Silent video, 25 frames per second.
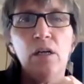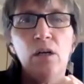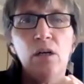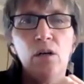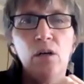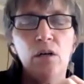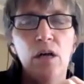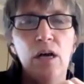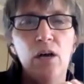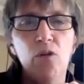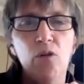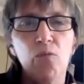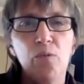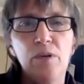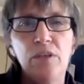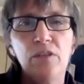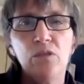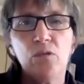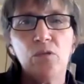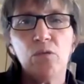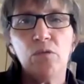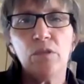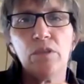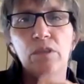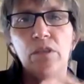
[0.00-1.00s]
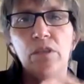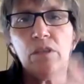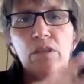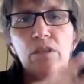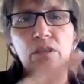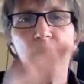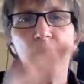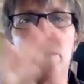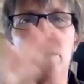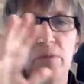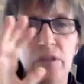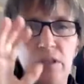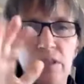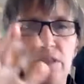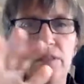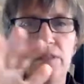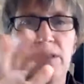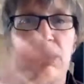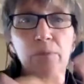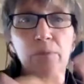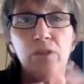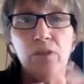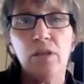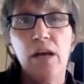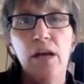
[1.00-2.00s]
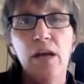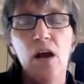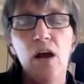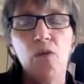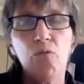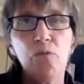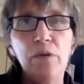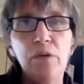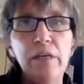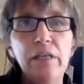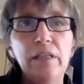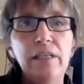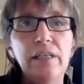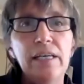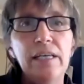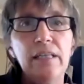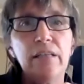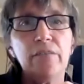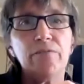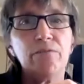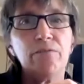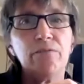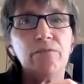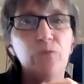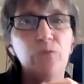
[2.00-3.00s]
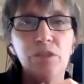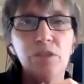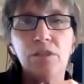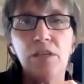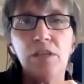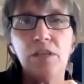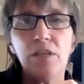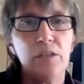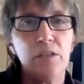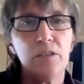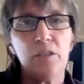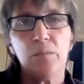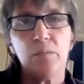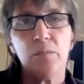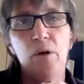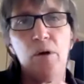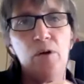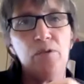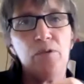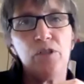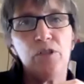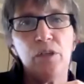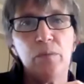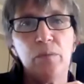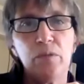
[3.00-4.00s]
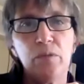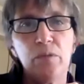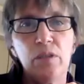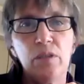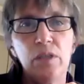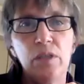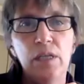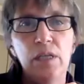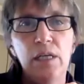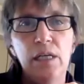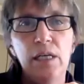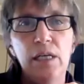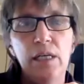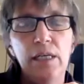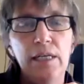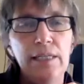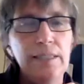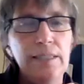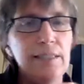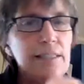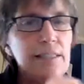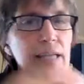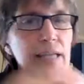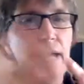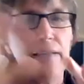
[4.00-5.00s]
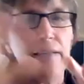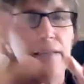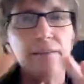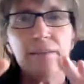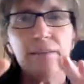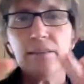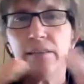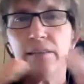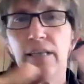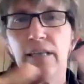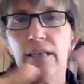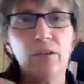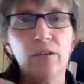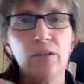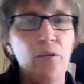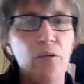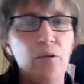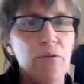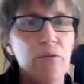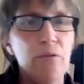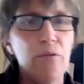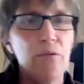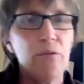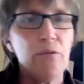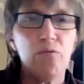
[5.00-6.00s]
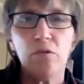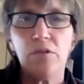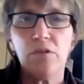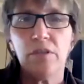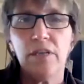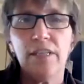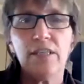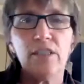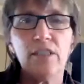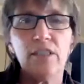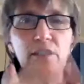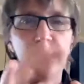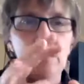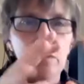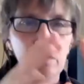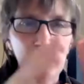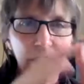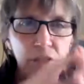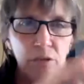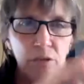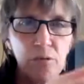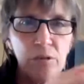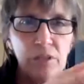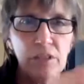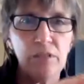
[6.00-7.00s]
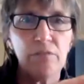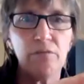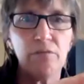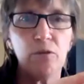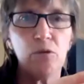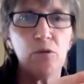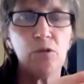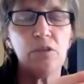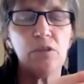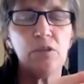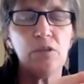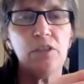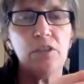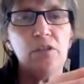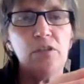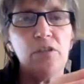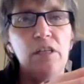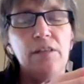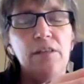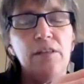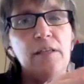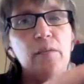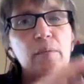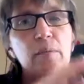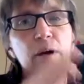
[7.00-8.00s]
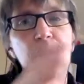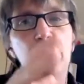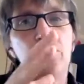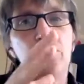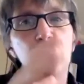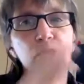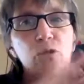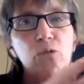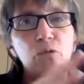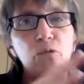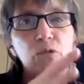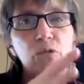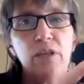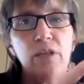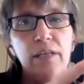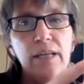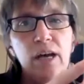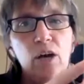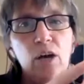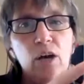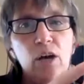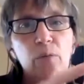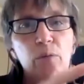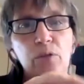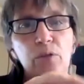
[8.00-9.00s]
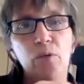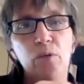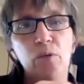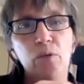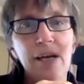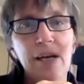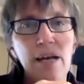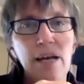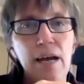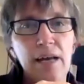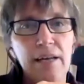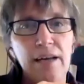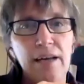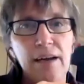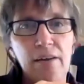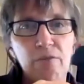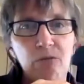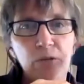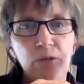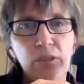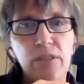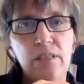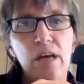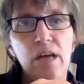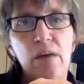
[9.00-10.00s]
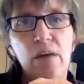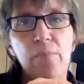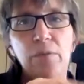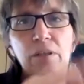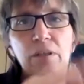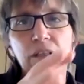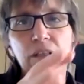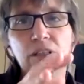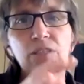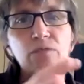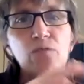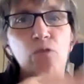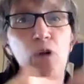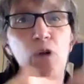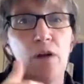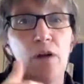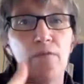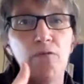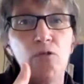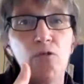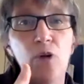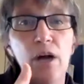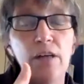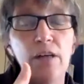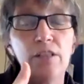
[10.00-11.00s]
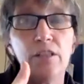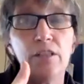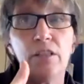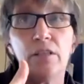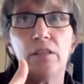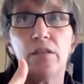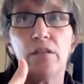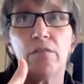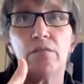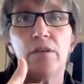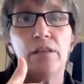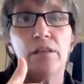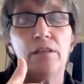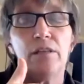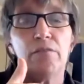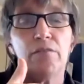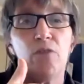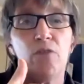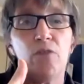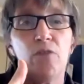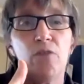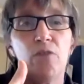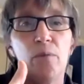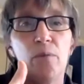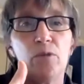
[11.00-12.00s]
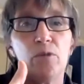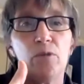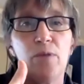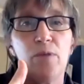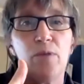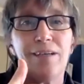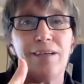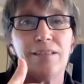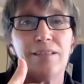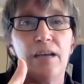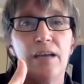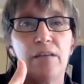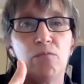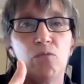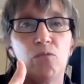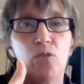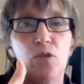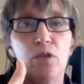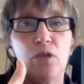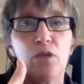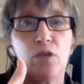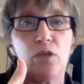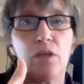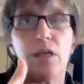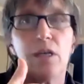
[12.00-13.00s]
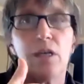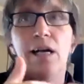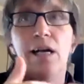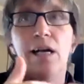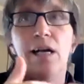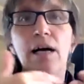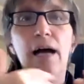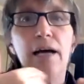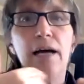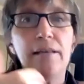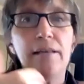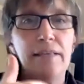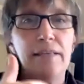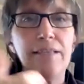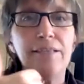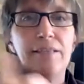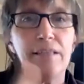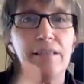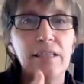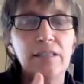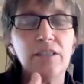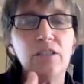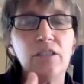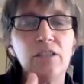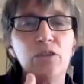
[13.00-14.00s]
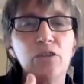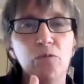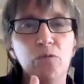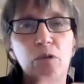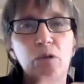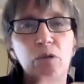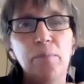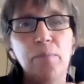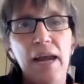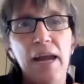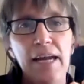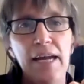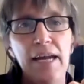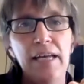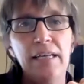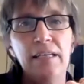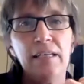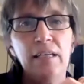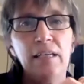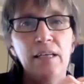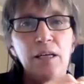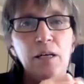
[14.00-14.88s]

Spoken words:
resources. Some of the steps are really, the first thing is the partnerships. It's not the second or third or fourth. It's literally the first thing you need to think about is who's going to help you at every step. And this for us in the farm direct side of work, I think this is a real pain,